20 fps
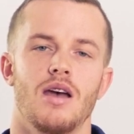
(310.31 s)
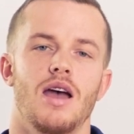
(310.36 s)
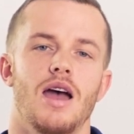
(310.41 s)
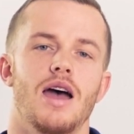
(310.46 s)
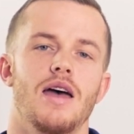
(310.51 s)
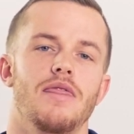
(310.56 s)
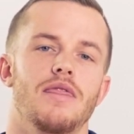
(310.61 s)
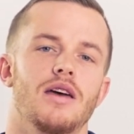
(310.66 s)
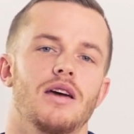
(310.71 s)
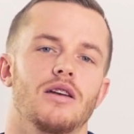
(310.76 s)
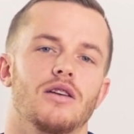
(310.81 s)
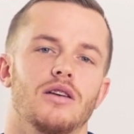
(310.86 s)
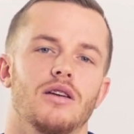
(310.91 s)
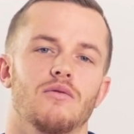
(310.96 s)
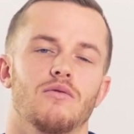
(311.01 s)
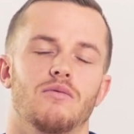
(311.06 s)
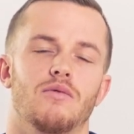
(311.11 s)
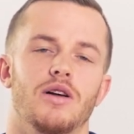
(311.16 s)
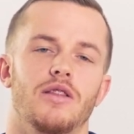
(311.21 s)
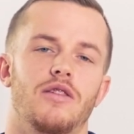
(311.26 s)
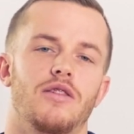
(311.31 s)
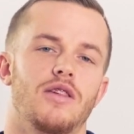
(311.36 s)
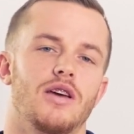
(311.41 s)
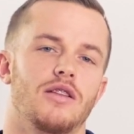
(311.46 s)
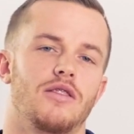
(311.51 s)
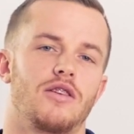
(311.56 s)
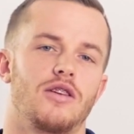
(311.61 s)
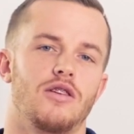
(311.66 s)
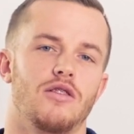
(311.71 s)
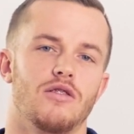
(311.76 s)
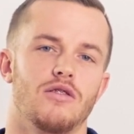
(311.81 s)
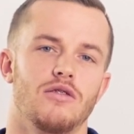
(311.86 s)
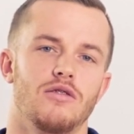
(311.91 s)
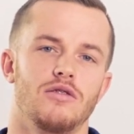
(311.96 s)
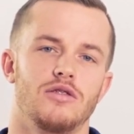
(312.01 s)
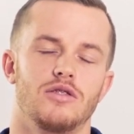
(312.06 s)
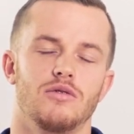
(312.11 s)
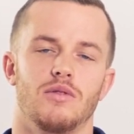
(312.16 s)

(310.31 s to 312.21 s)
And then once that's cured,